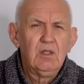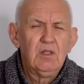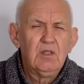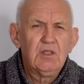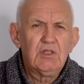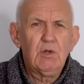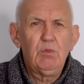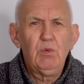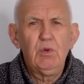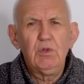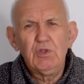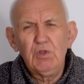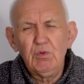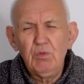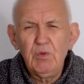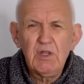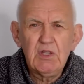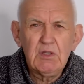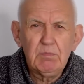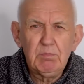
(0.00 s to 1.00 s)
So what's
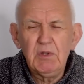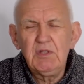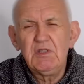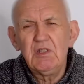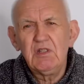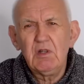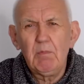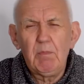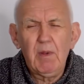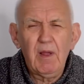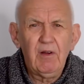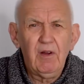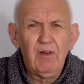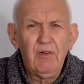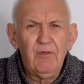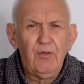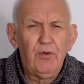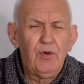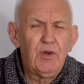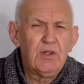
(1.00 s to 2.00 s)
all this business about
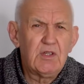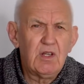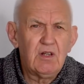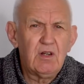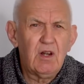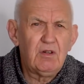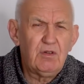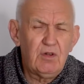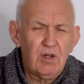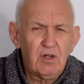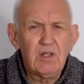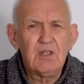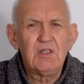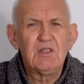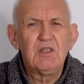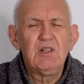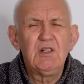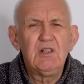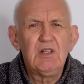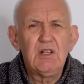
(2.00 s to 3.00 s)
avoiding a
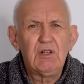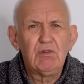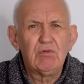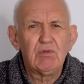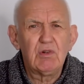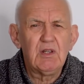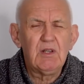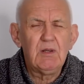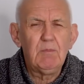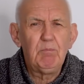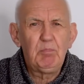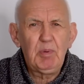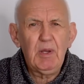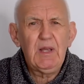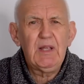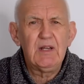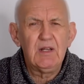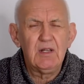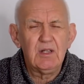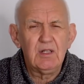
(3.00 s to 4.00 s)
90 degree
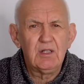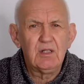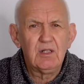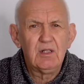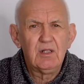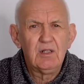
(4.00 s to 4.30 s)
bend?